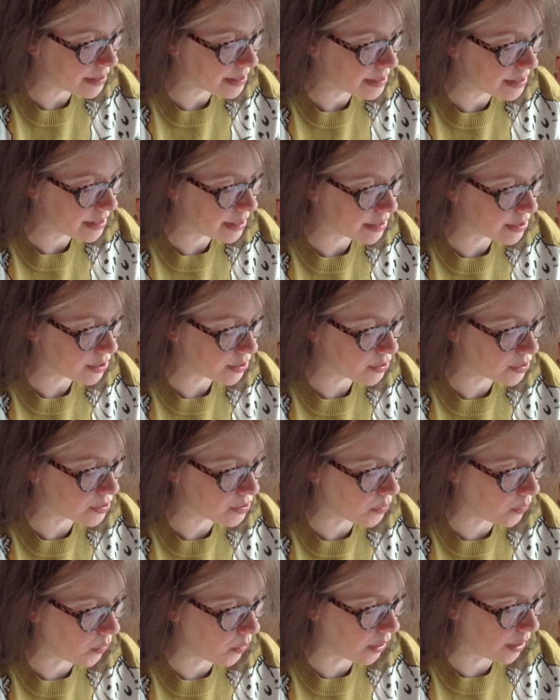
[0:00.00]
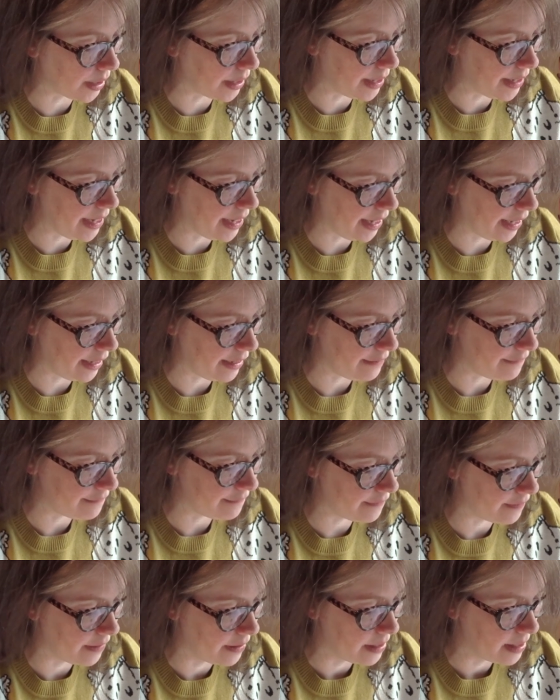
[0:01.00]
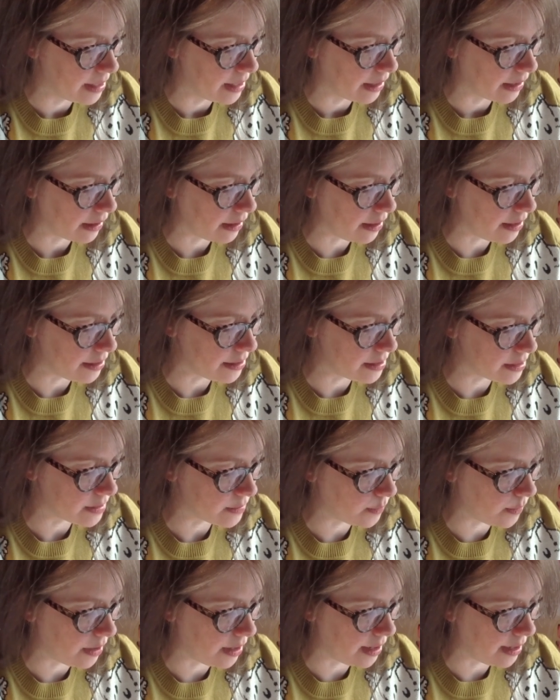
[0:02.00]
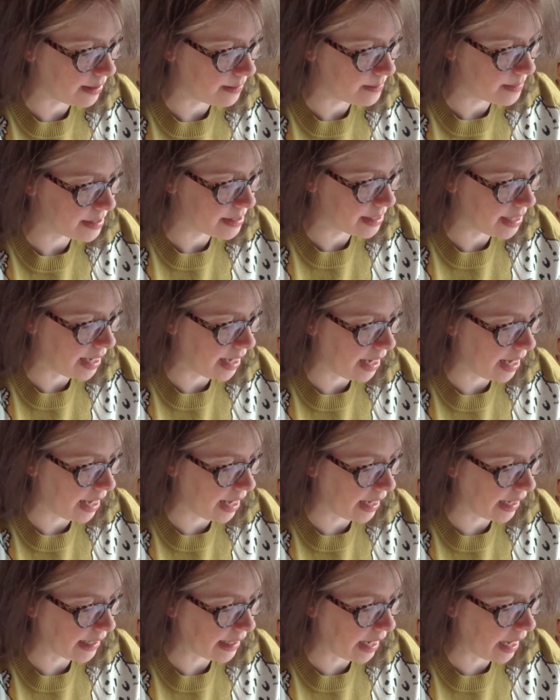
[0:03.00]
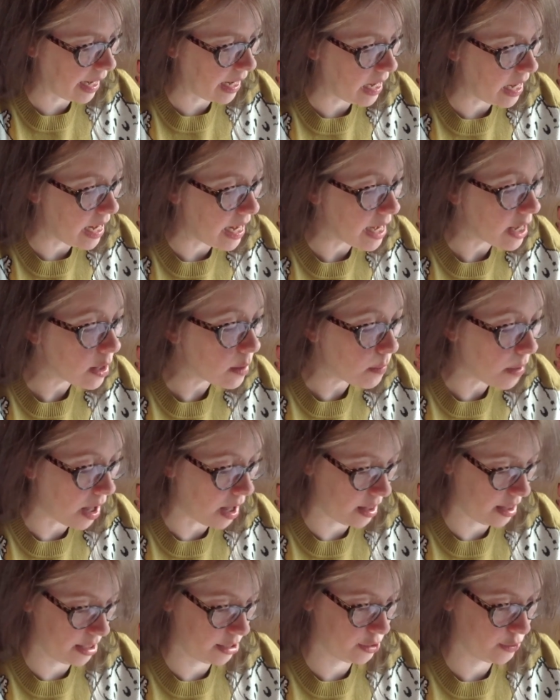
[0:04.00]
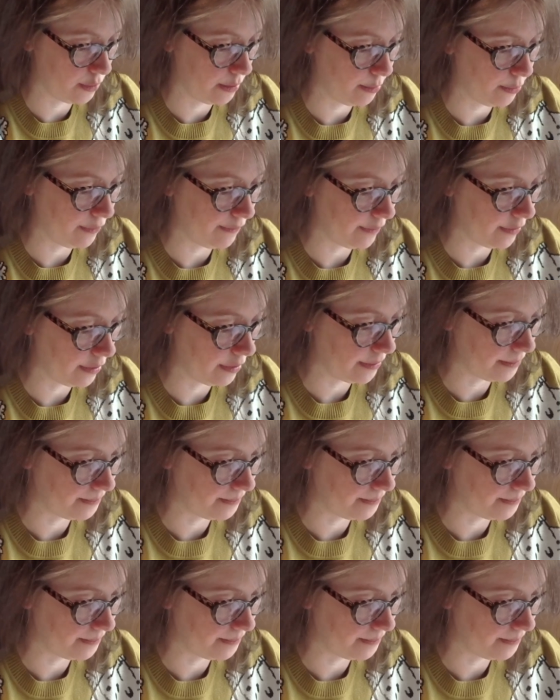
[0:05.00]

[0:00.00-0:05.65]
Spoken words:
scissors or knife, cotton swabs, and nail polish remover.